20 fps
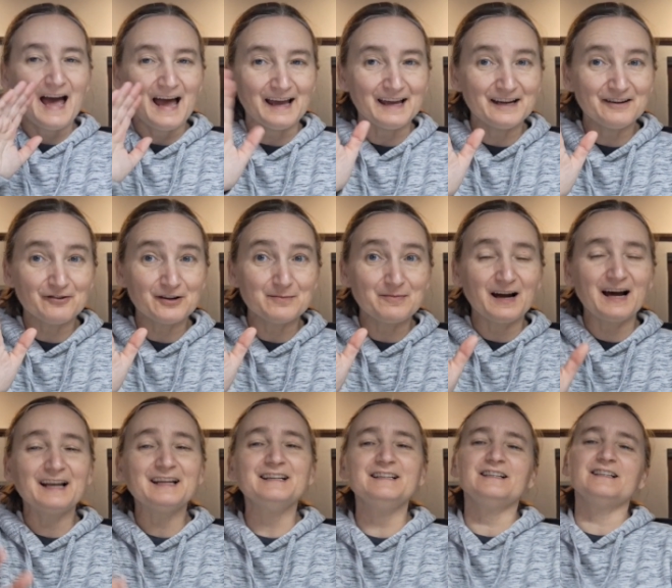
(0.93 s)
Hey
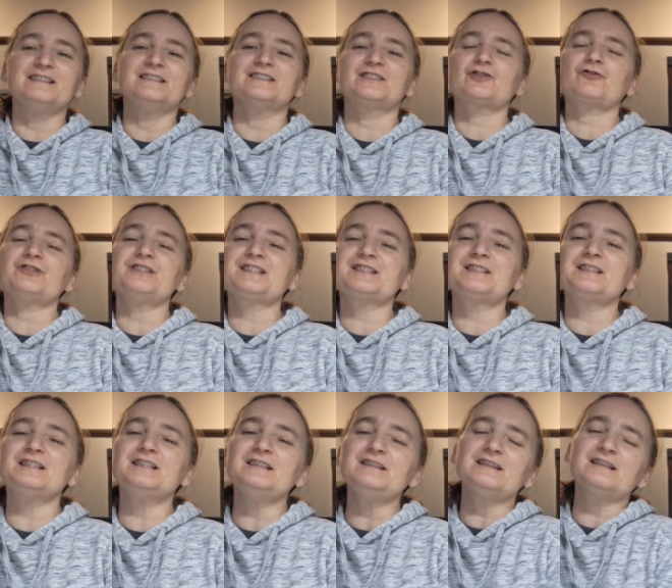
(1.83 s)
everybody, it's
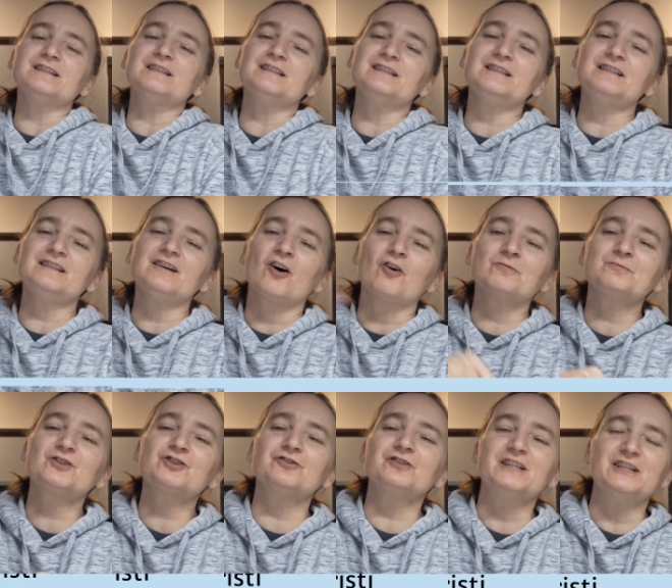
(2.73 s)
Christi, the
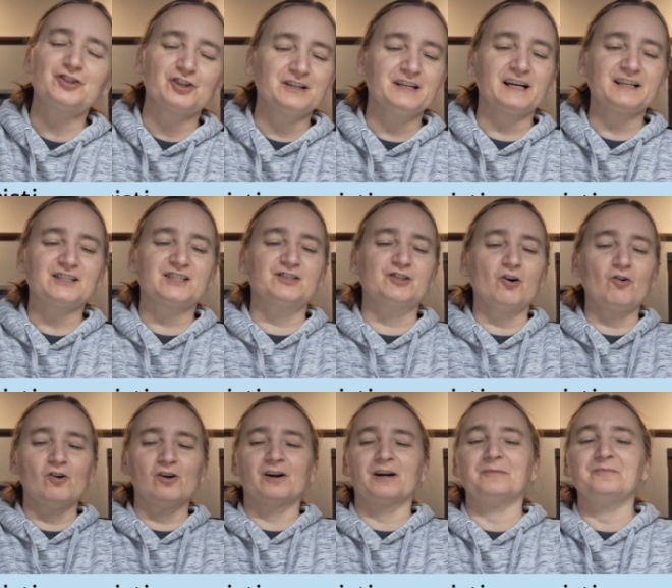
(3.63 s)
homeschool teacher next
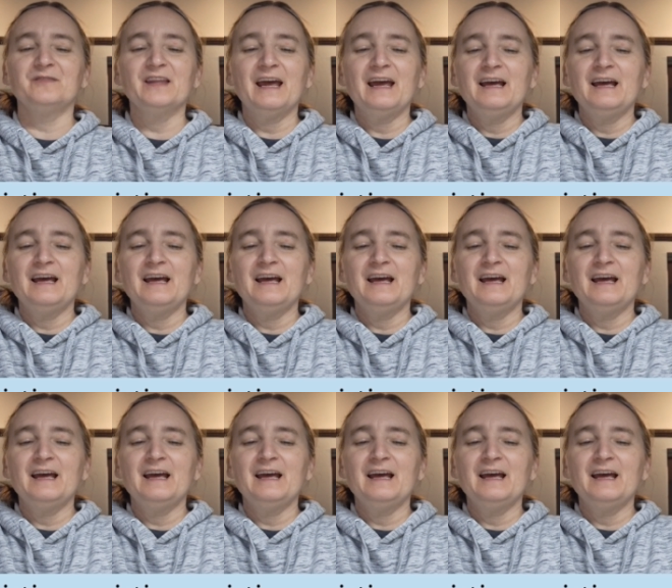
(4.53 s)
door.